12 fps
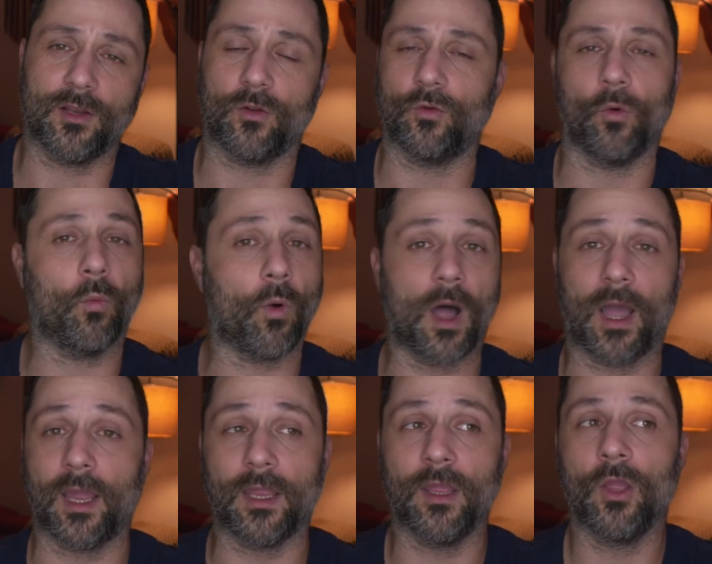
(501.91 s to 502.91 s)
I don't know
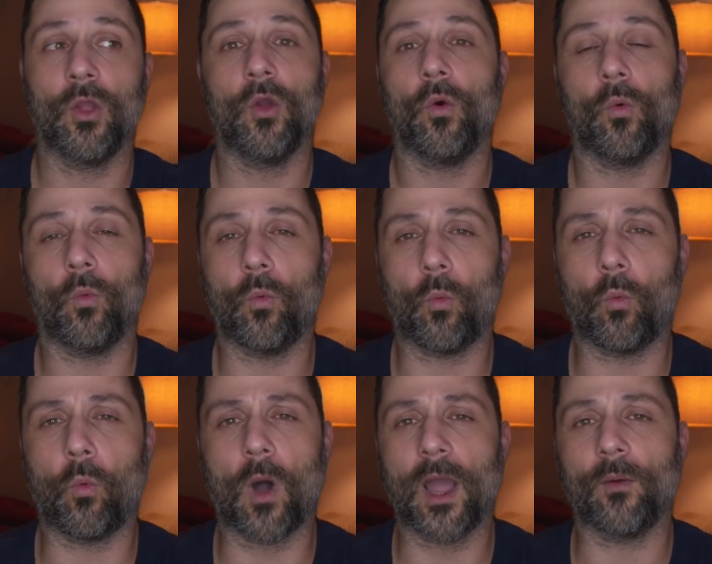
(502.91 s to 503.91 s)
why
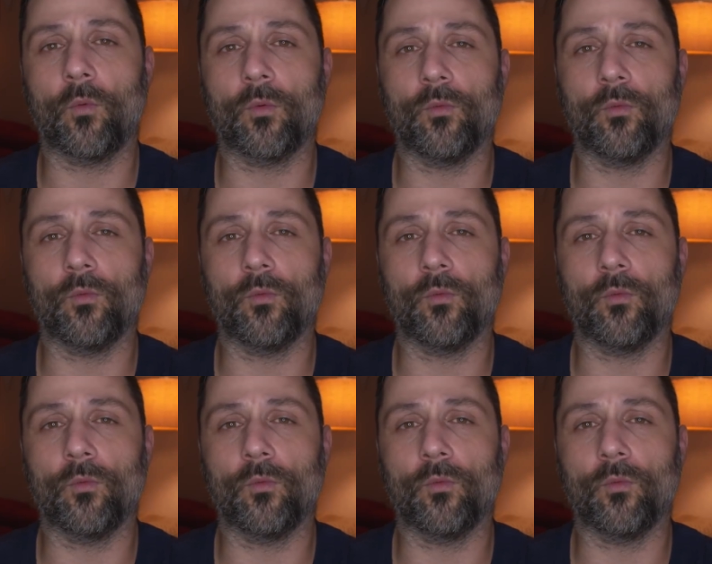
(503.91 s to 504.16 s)
why